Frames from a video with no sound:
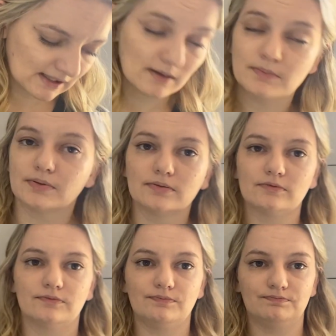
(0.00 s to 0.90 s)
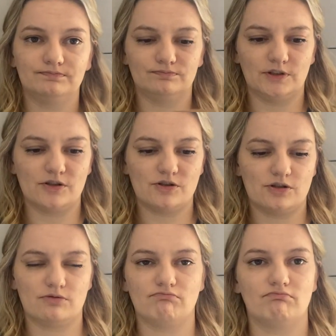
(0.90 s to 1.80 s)
up,
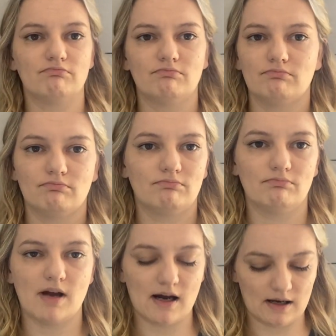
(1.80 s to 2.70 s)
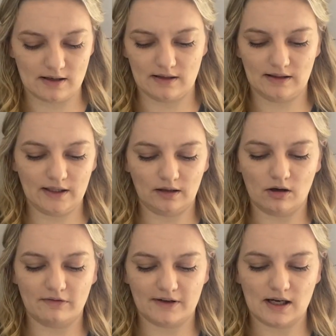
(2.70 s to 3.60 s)
which are little
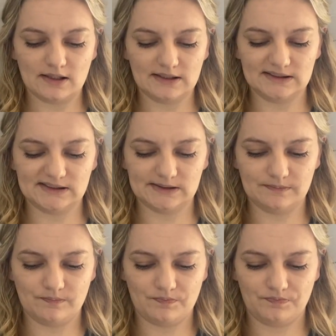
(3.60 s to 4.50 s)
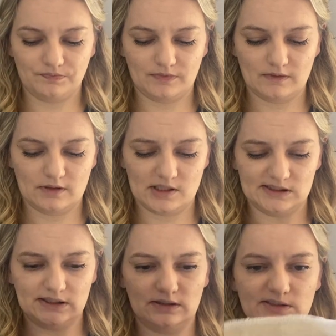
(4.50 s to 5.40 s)
offcuts,
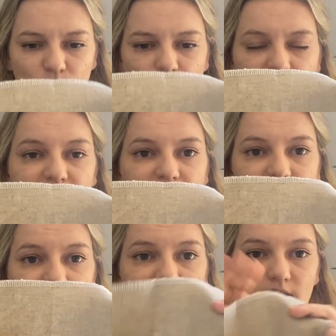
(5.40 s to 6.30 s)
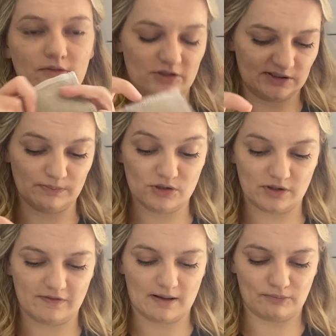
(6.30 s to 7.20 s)
just little small pieces of just mystery
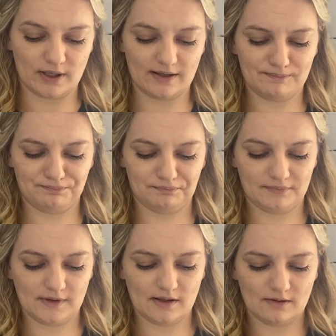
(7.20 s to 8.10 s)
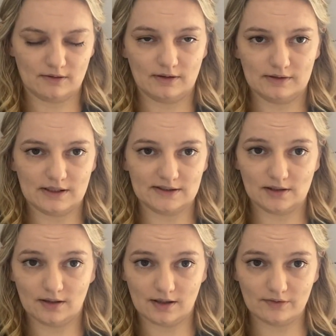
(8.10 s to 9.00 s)
fabric. Who
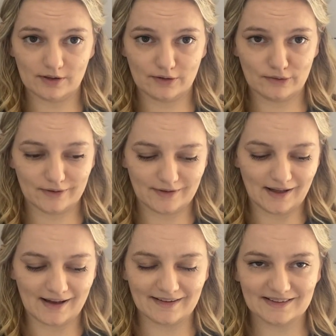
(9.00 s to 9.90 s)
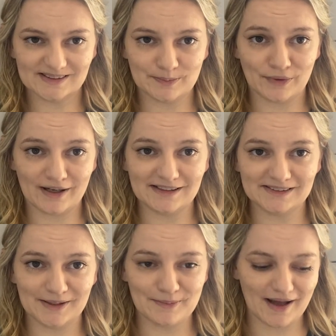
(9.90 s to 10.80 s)
doesn't love a good like surprise
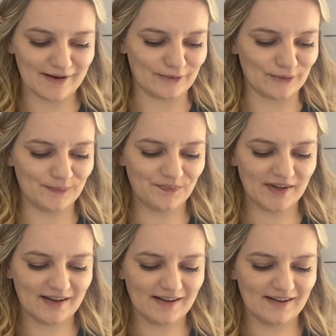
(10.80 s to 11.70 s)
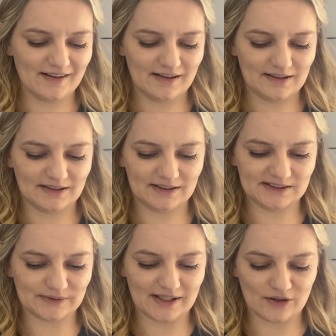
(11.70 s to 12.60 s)
in the mail?
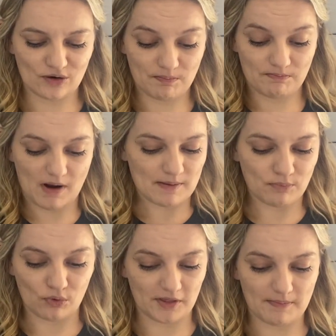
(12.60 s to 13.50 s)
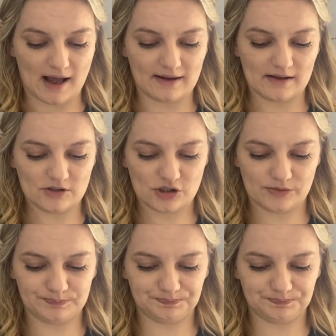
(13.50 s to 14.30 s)
So I bought the package,